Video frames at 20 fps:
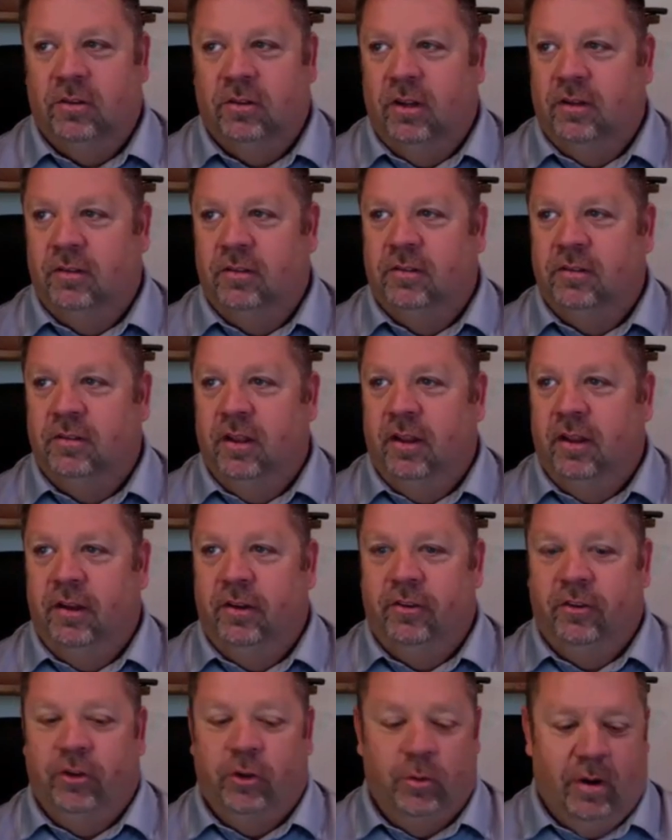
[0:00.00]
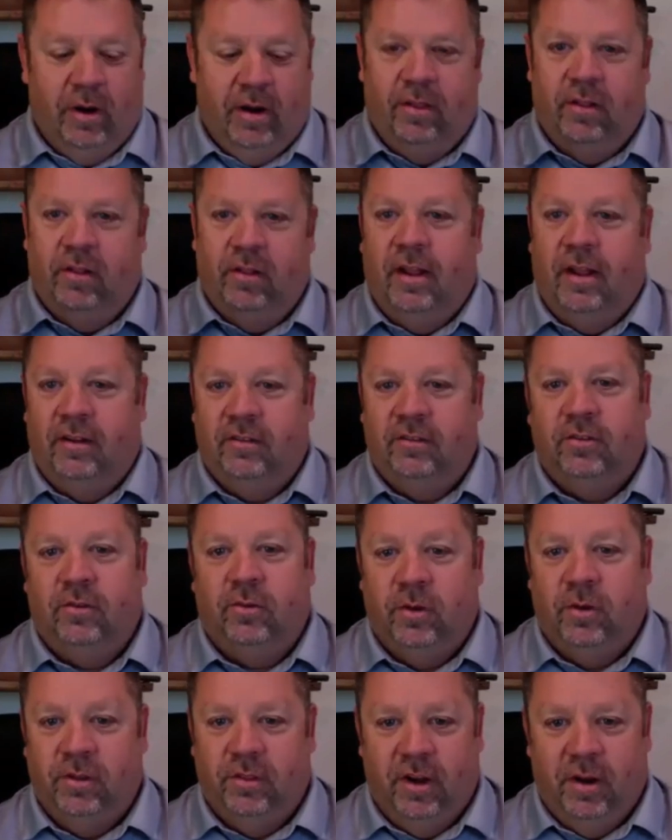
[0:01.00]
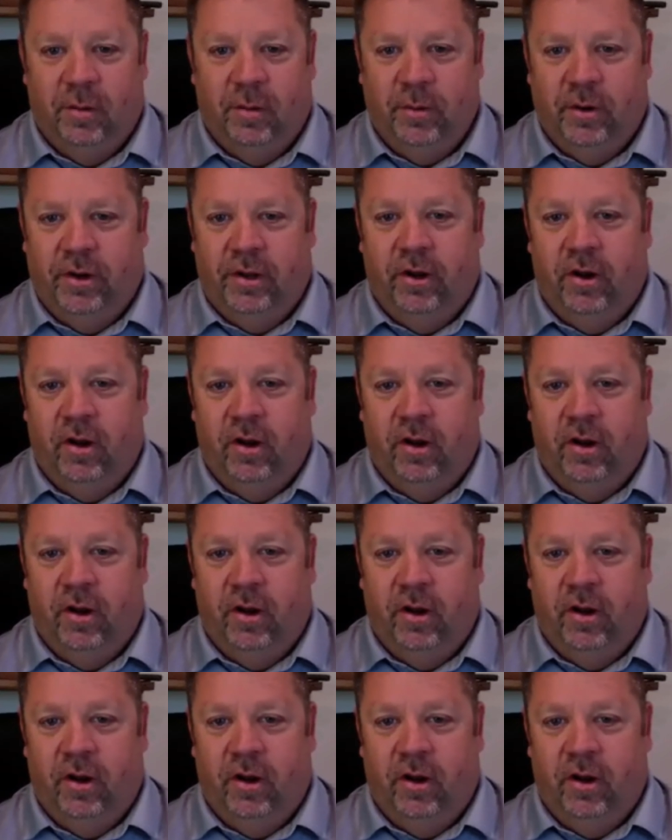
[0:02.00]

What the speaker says: I'd say 2 out of the last 3 that I put in